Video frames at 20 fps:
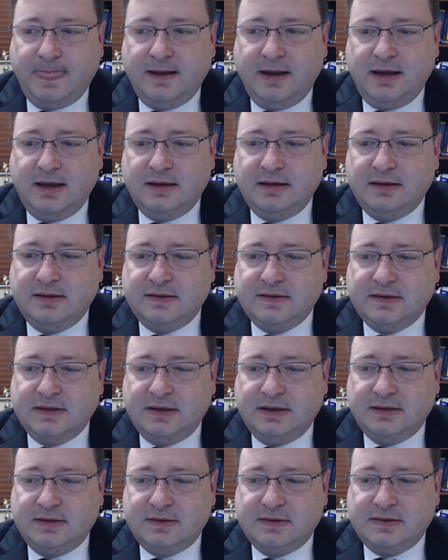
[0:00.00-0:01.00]
and
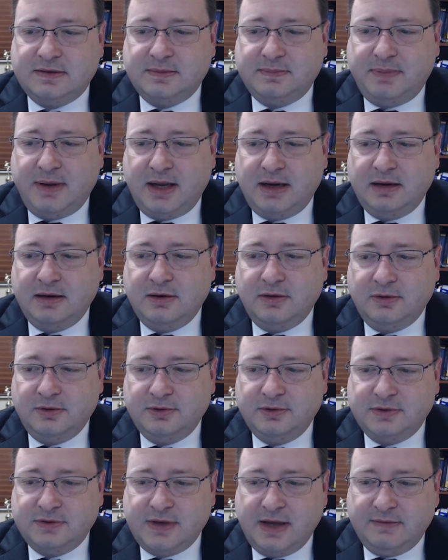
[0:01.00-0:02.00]
it's patent
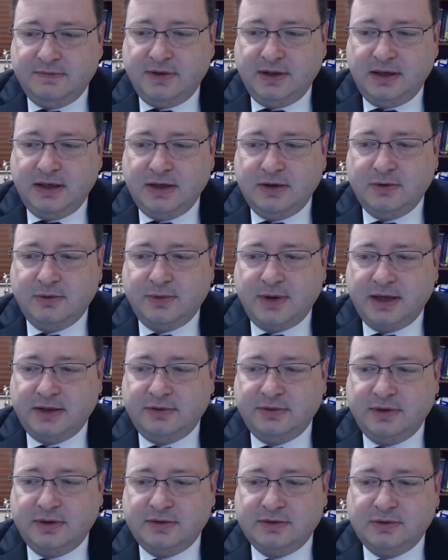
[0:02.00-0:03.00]
holders have the legal right
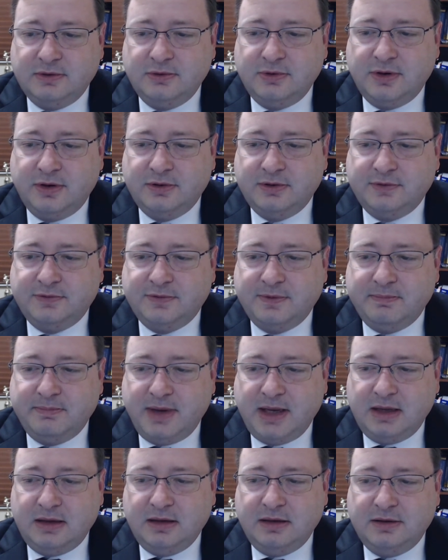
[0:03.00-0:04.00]
to exclude others from
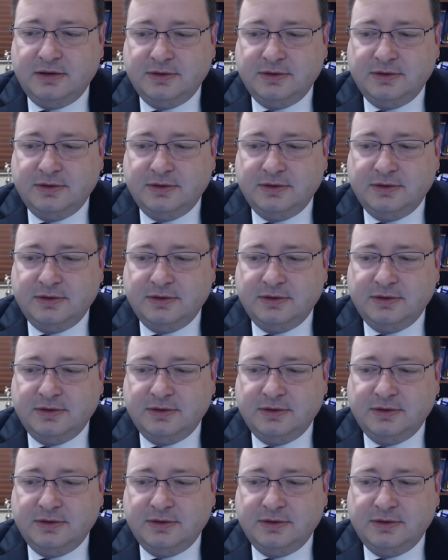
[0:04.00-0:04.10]
making,